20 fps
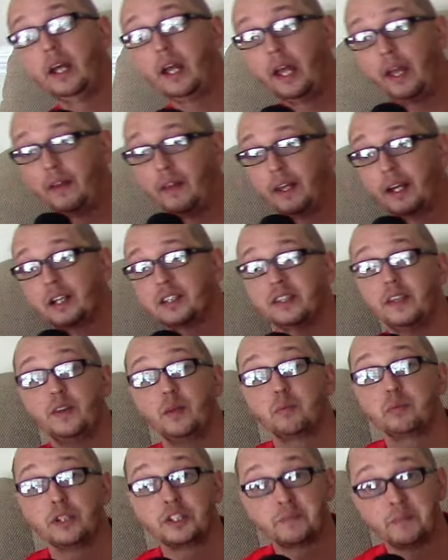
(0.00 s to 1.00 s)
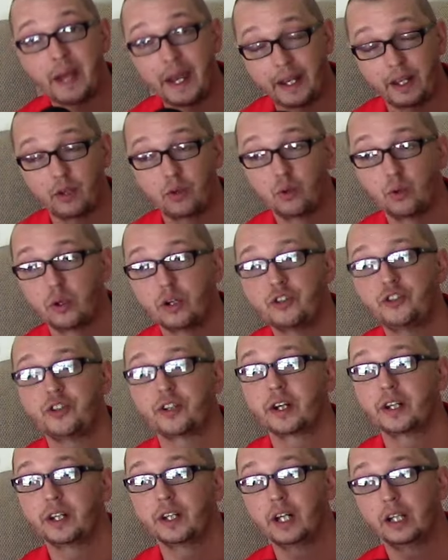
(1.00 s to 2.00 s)
And like I said, the prismatic cores you're
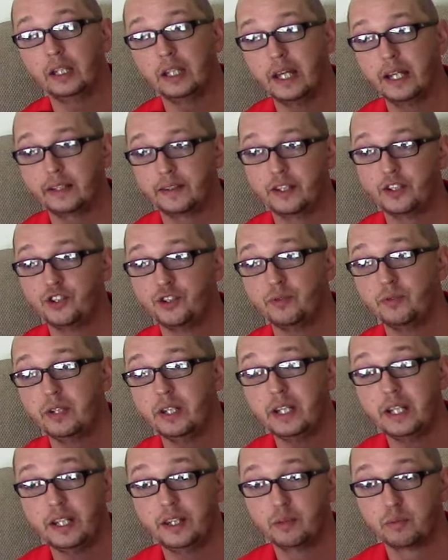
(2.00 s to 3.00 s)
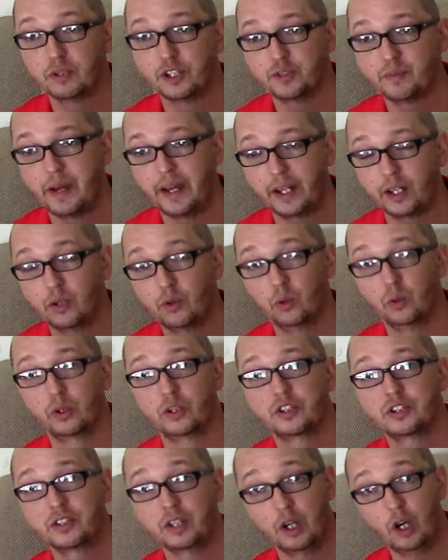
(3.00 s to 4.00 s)
going to collect, that you need the prismatic
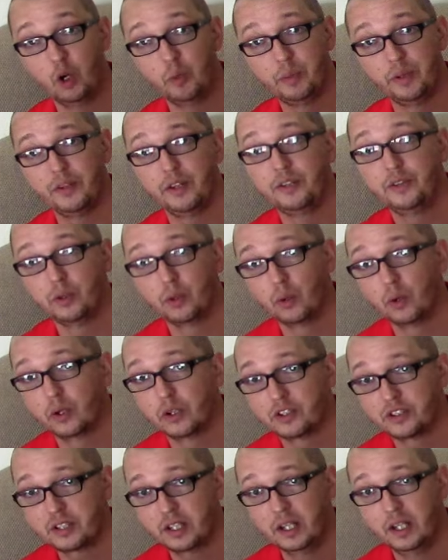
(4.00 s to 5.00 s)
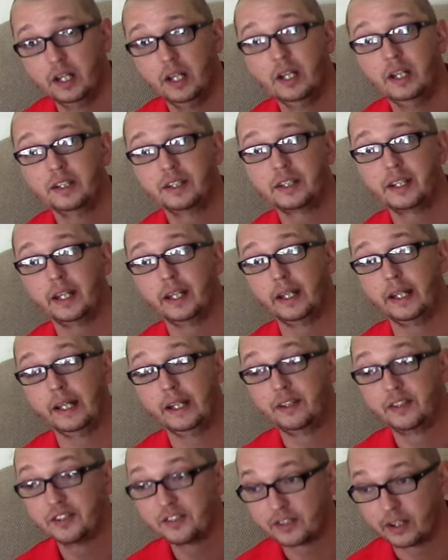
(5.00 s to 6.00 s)
cores to open the doors, to get
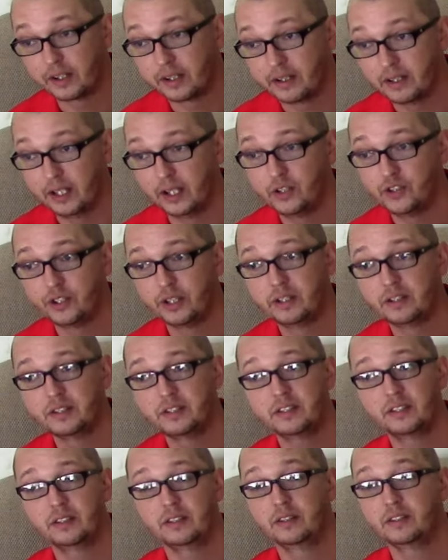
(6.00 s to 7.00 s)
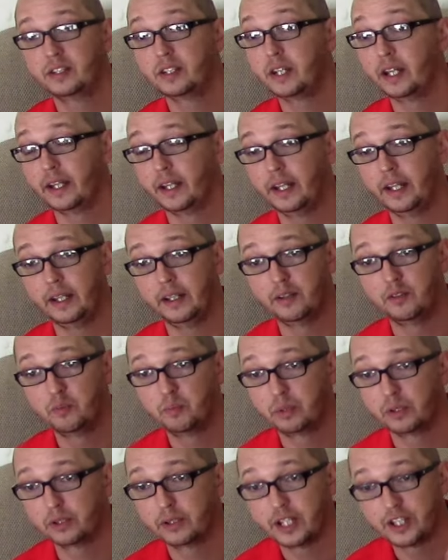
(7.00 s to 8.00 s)
into certain dungeons, to get in,
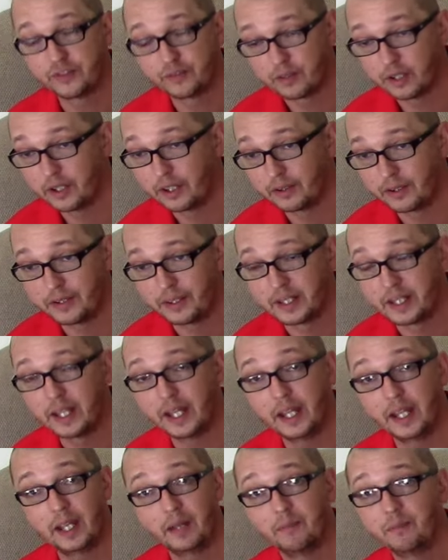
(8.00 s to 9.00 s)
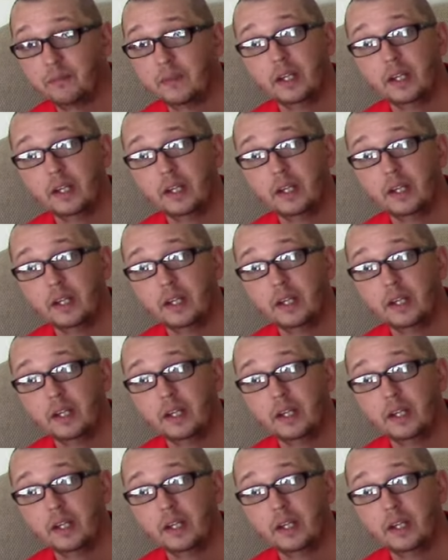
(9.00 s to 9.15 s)
progress further in the game,